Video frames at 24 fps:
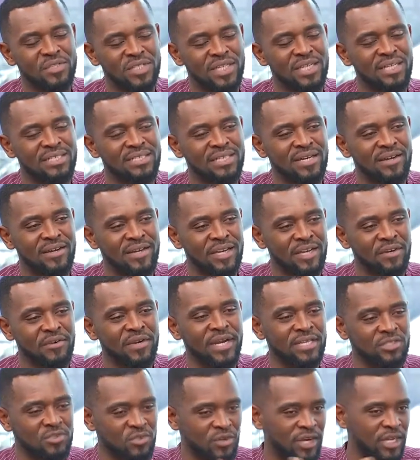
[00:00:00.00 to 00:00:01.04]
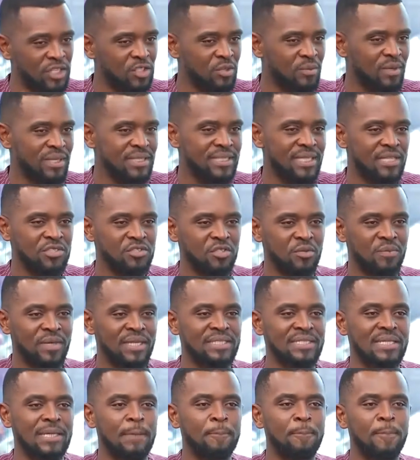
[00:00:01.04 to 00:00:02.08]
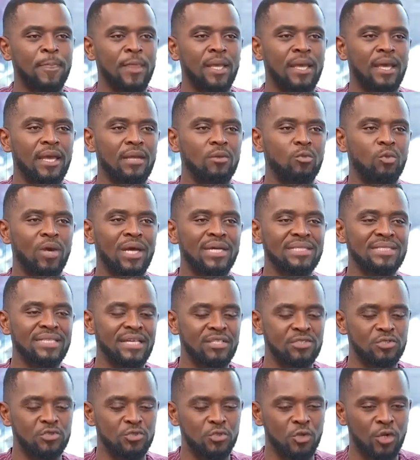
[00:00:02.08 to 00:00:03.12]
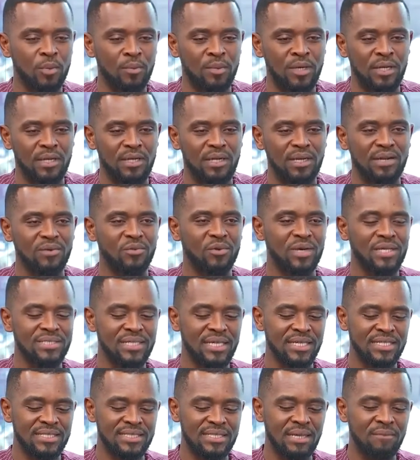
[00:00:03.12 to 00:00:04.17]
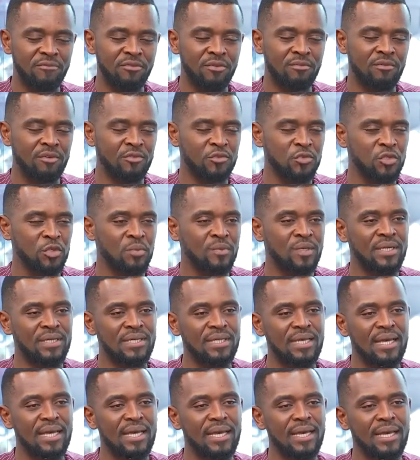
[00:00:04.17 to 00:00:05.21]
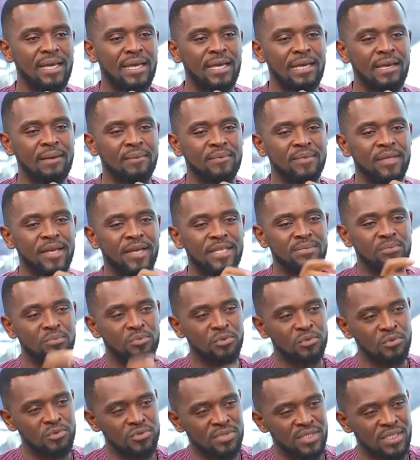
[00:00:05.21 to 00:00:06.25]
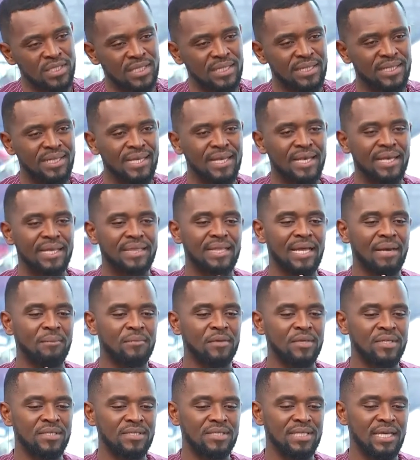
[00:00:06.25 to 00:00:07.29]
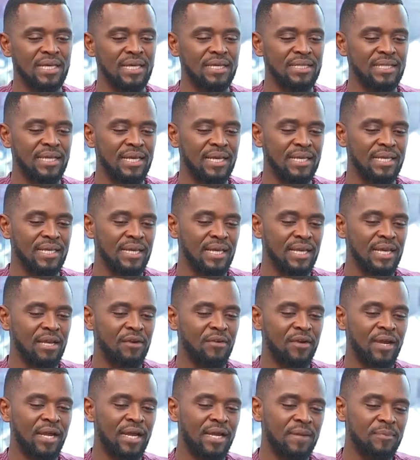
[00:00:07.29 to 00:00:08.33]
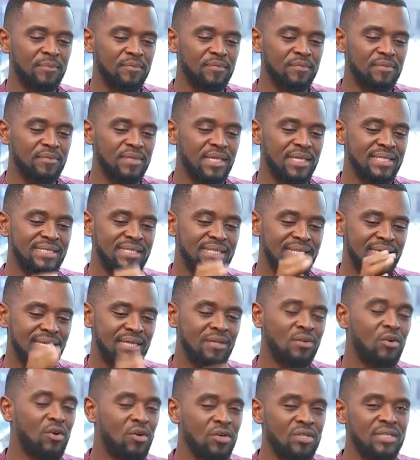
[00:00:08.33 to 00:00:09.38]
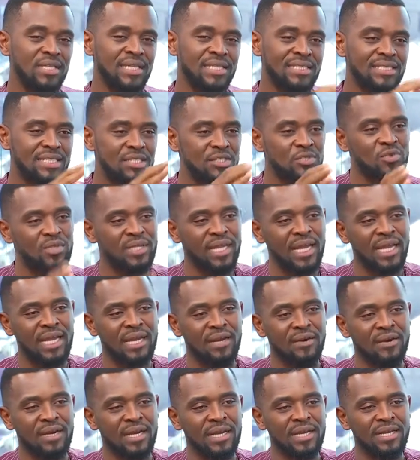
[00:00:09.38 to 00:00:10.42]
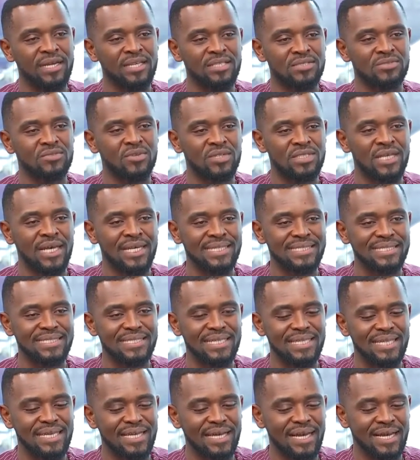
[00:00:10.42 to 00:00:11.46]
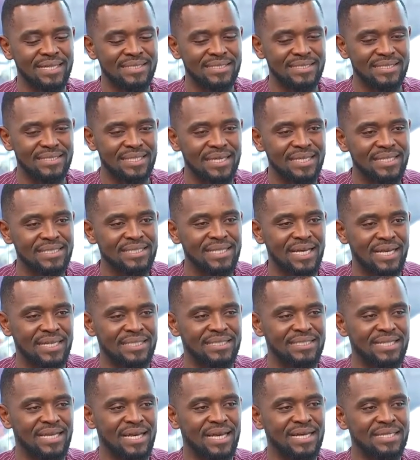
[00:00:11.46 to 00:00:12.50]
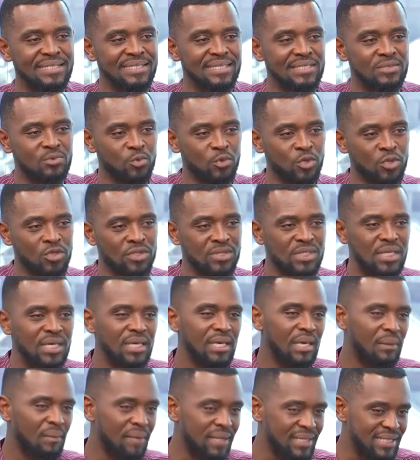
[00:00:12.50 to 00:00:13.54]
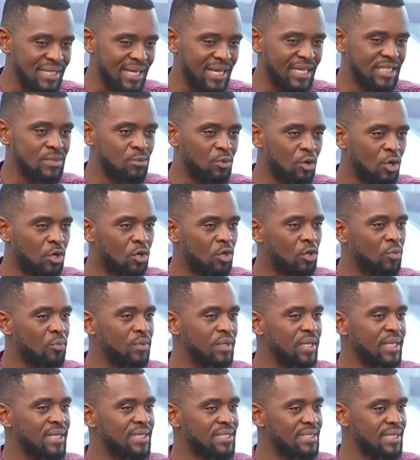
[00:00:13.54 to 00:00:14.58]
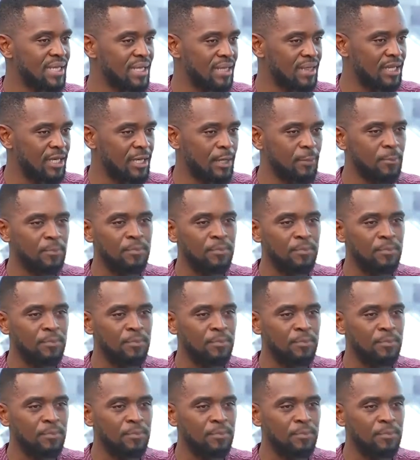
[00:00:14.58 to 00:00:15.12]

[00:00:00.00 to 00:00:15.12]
area is quite traumatic. And once there's trauma, once there's some form of trauma, there's bruising. That means that the area, the skin or the tissue in that area is not as intact as it was. I mean, there are small openings in there,